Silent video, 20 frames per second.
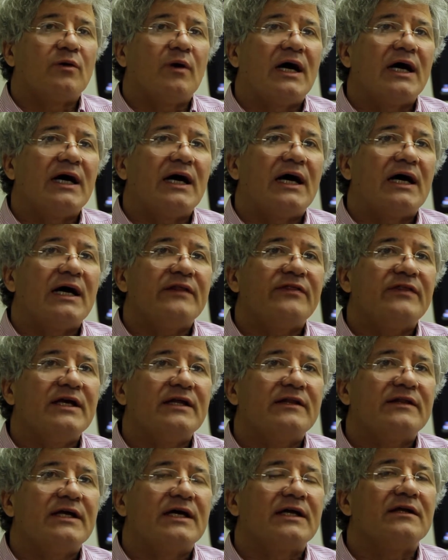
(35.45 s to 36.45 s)
So I, I
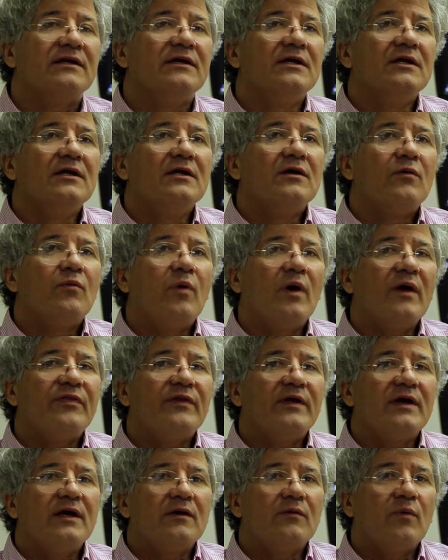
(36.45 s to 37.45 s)
think that
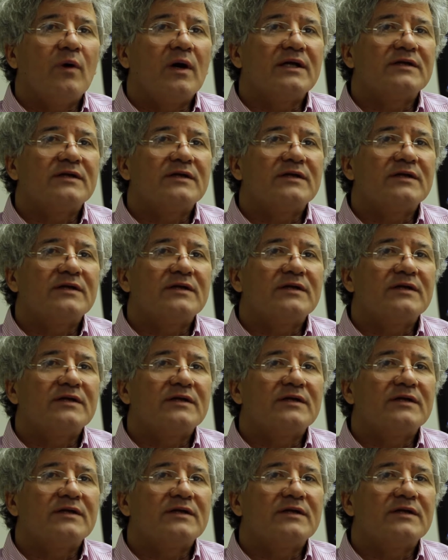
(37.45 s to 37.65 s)
what they